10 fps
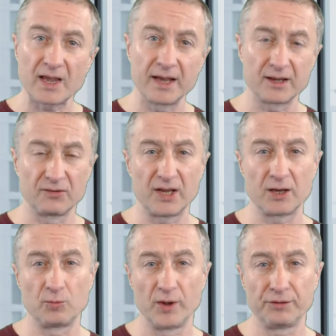I can
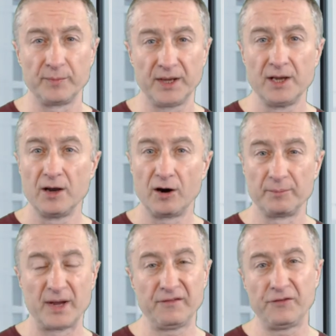take with me
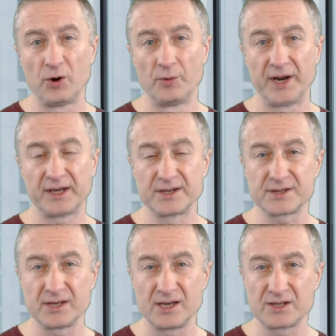on my phone. I can
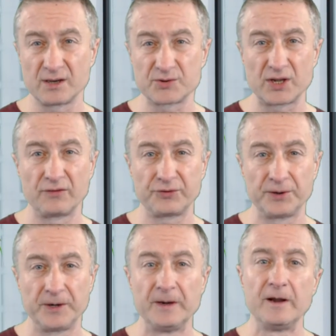see some stuff
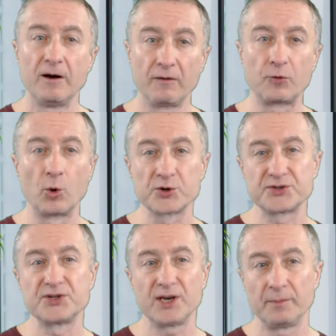there. Of
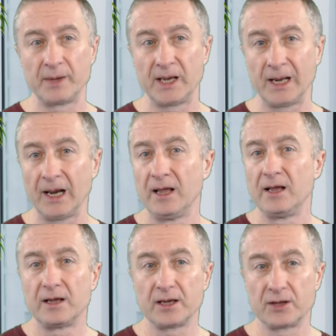course, Gmail,
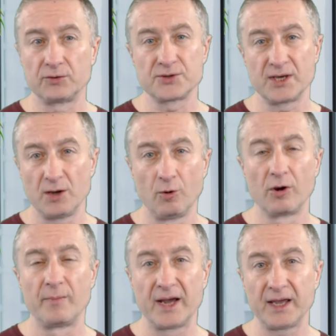to see
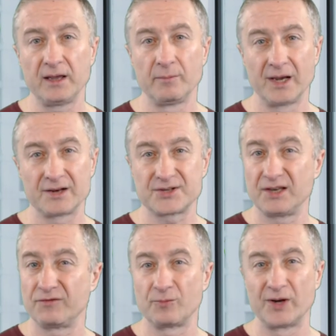all my emails,
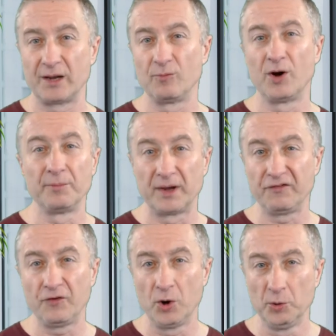even when I'm on my
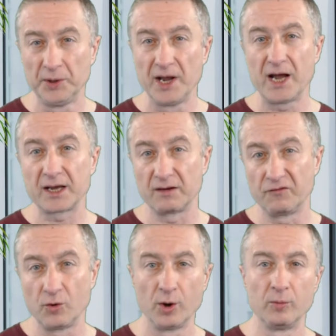phone, I can
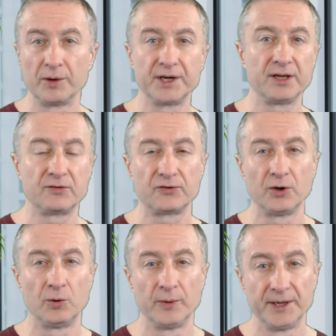forward it.
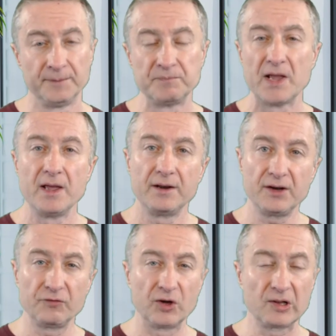So
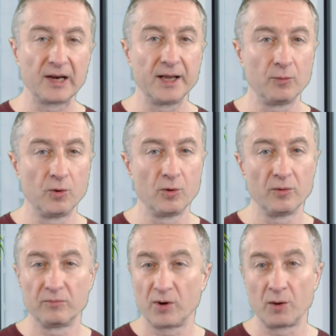definitely
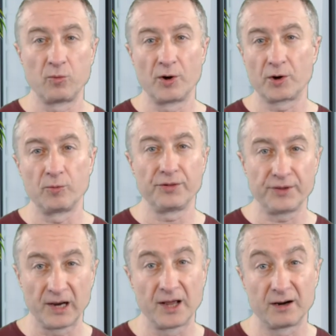I work with
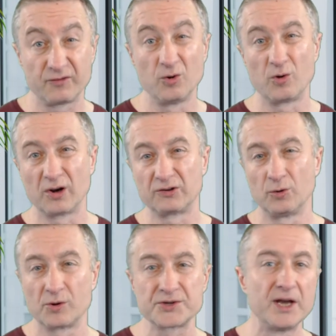a lot of Google
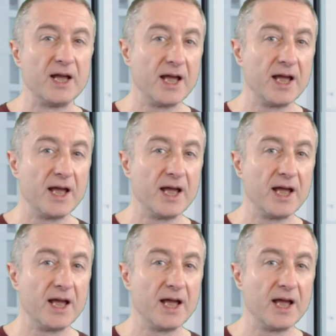tools.